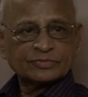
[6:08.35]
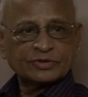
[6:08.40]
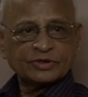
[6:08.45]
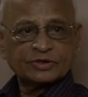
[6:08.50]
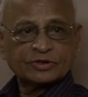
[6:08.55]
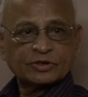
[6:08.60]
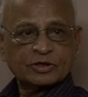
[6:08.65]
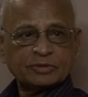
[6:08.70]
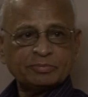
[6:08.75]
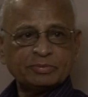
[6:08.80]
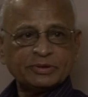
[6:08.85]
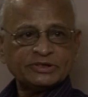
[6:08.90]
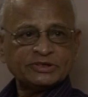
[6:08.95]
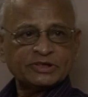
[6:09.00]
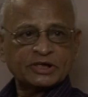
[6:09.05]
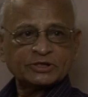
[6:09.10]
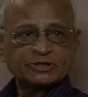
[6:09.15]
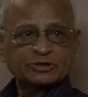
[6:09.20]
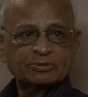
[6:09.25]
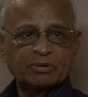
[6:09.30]
It can't be
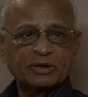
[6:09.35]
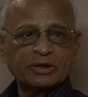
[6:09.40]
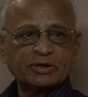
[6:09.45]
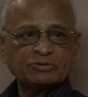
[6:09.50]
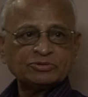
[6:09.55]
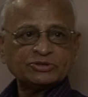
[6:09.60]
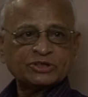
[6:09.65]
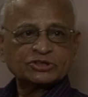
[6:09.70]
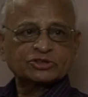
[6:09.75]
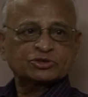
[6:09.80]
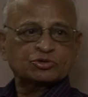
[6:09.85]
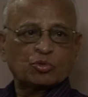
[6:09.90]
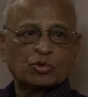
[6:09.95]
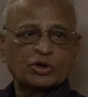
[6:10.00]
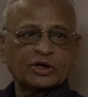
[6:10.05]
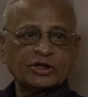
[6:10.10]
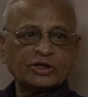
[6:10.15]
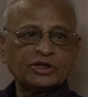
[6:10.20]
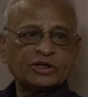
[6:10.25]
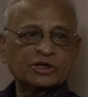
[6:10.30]
judged by just
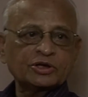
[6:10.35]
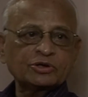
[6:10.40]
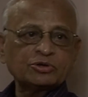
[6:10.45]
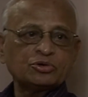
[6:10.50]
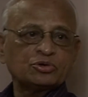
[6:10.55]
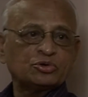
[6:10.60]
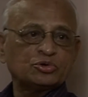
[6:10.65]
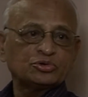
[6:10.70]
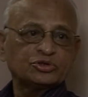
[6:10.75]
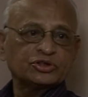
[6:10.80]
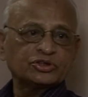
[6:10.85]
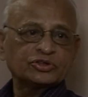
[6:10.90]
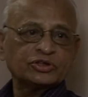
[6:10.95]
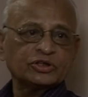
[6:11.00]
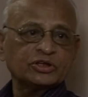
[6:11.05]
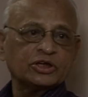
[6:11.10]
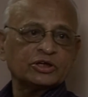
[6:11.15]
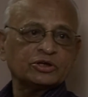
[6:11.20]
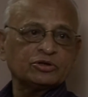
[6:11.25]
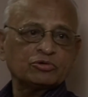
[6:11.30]
one year you do this
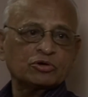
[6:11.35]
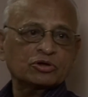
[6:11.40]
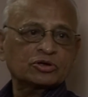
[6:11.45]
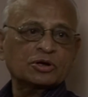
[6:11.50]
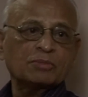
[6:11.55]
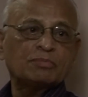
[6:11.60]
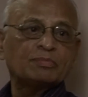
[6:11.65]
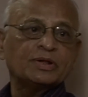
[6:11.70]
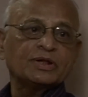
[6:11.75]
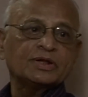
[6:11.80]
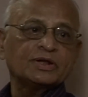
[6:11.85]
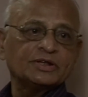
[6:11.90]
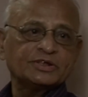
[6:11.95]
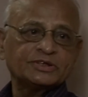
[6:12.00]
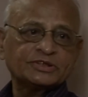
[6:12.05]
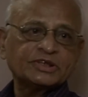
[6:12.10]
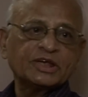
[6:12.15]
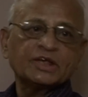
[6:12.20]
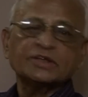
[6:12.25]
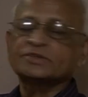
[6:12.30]
thing and you are
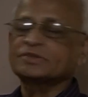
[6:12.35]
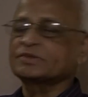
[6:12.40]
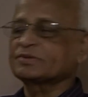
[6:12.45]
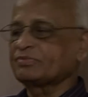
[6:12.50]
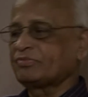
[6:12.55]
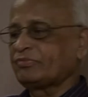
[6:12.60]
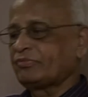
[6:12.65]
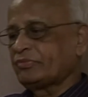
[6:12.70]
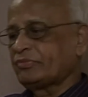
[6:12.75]
completely changed.